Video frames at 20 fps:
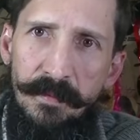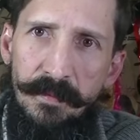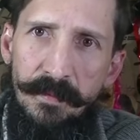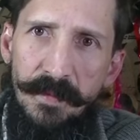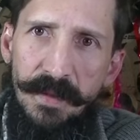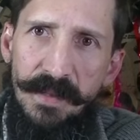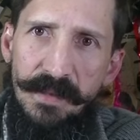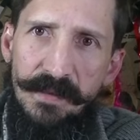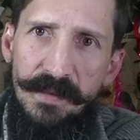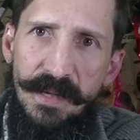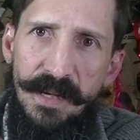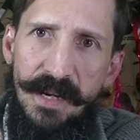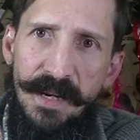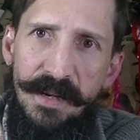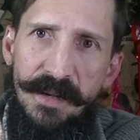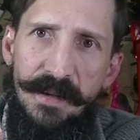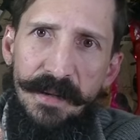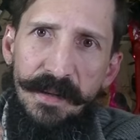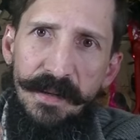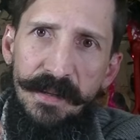This
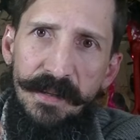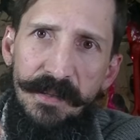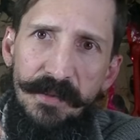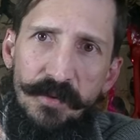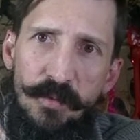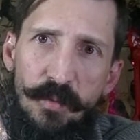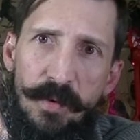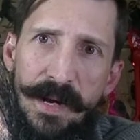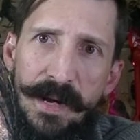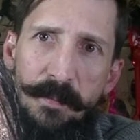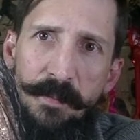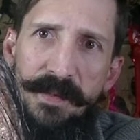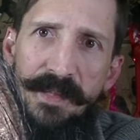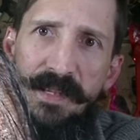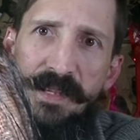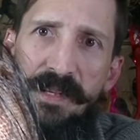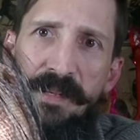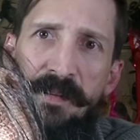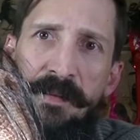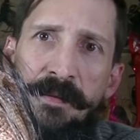guy is wrapped
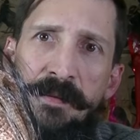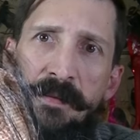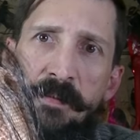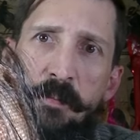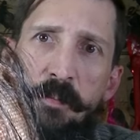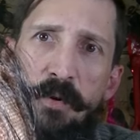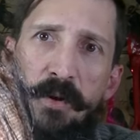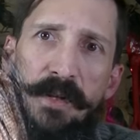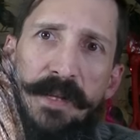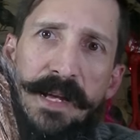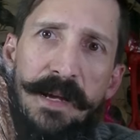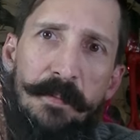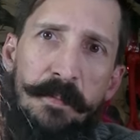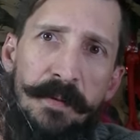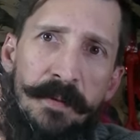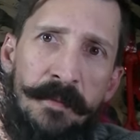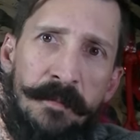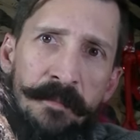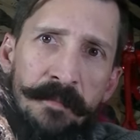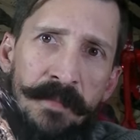in
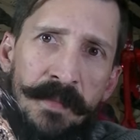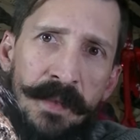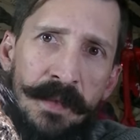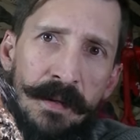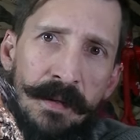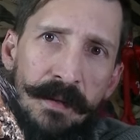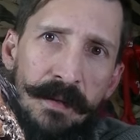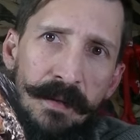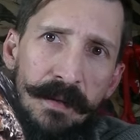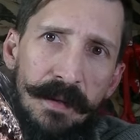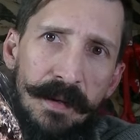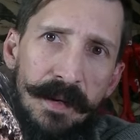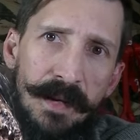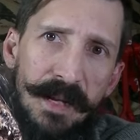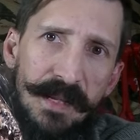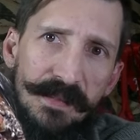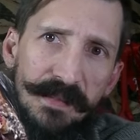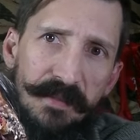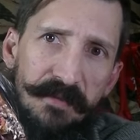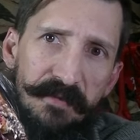burlap. It
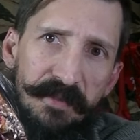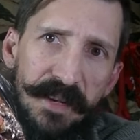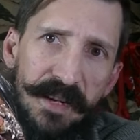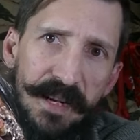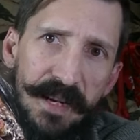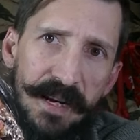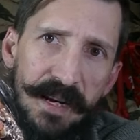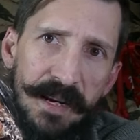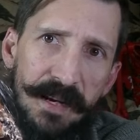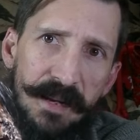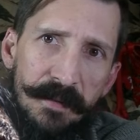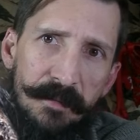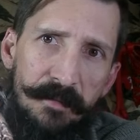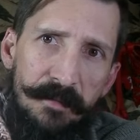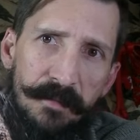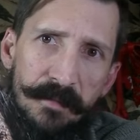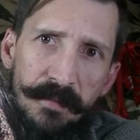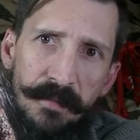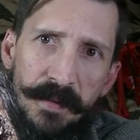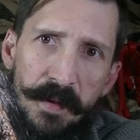has a fake eye,
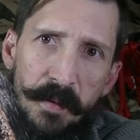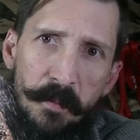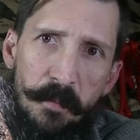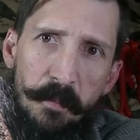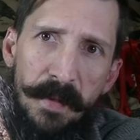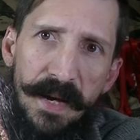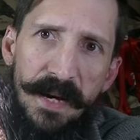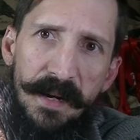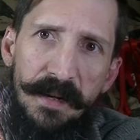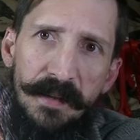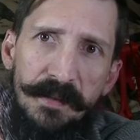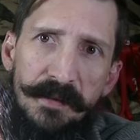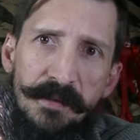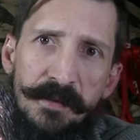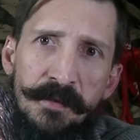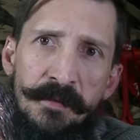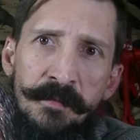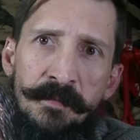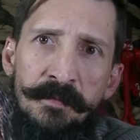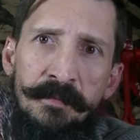
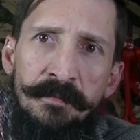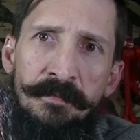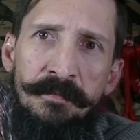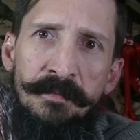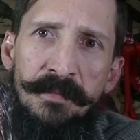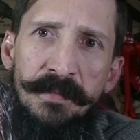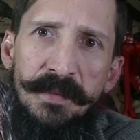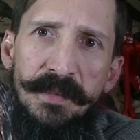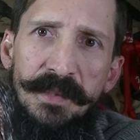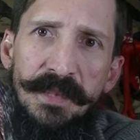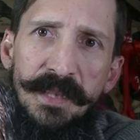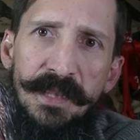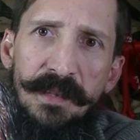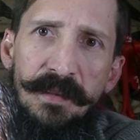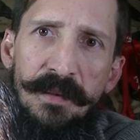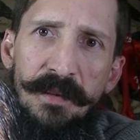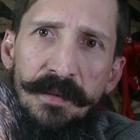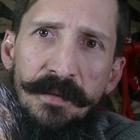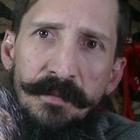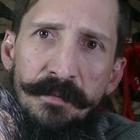maggots,
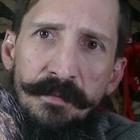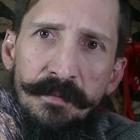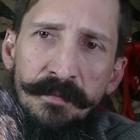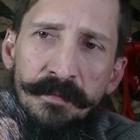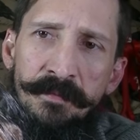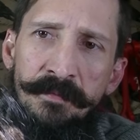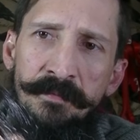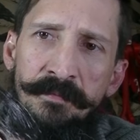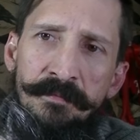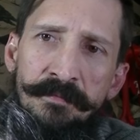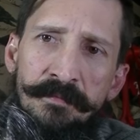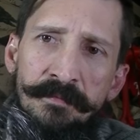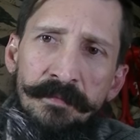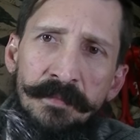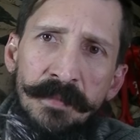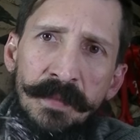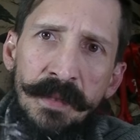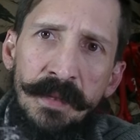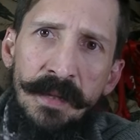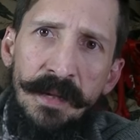teeth,
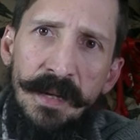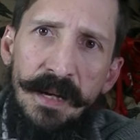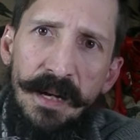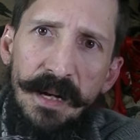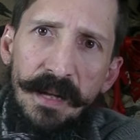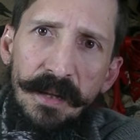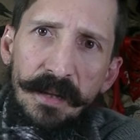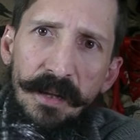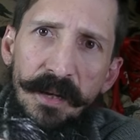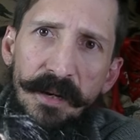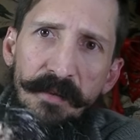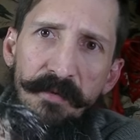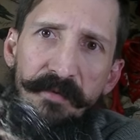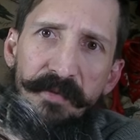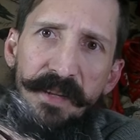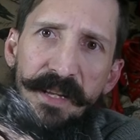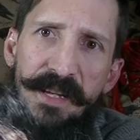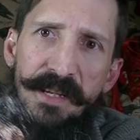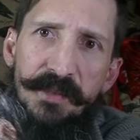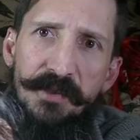a lot of
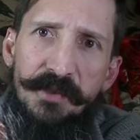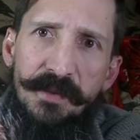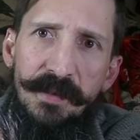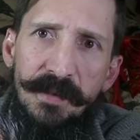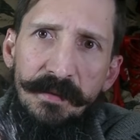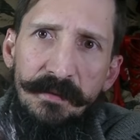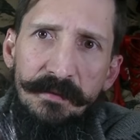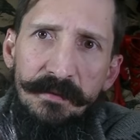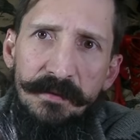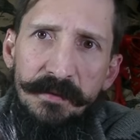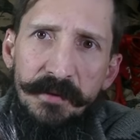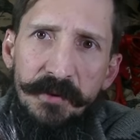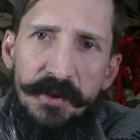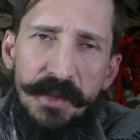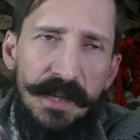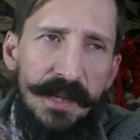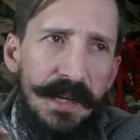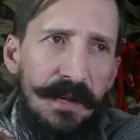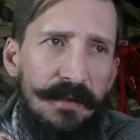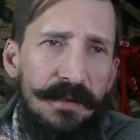flesh.
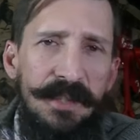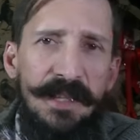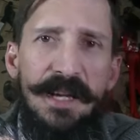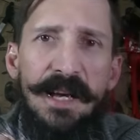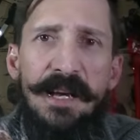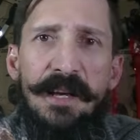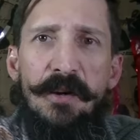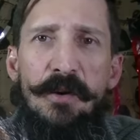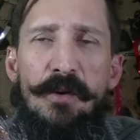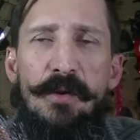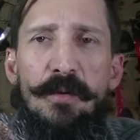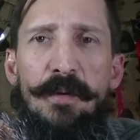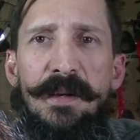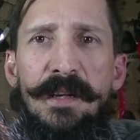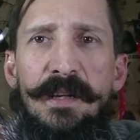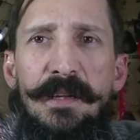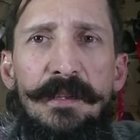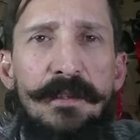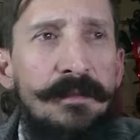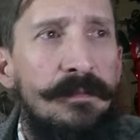Check out the eye hole right
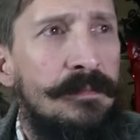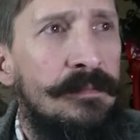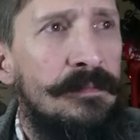here.